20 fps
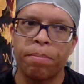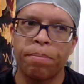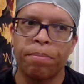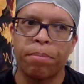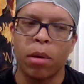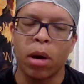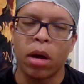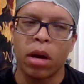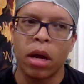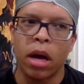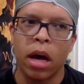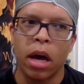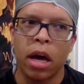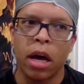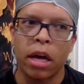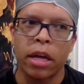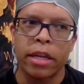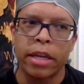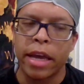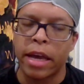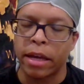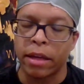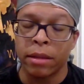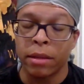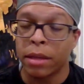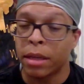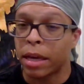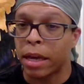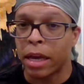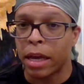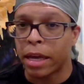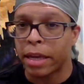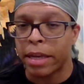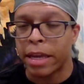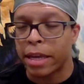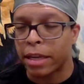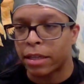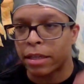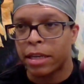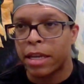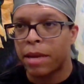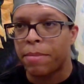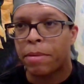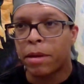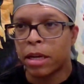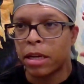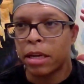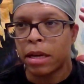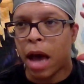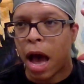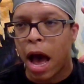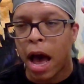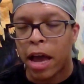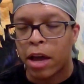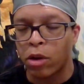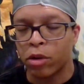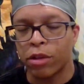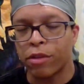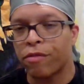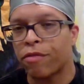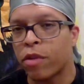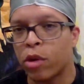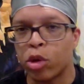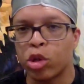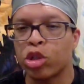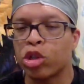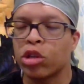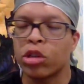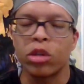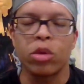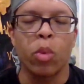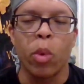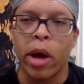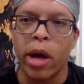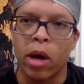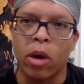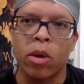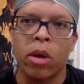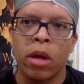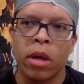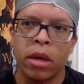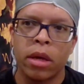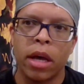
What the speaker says: Again, keeping an eye on the future as well.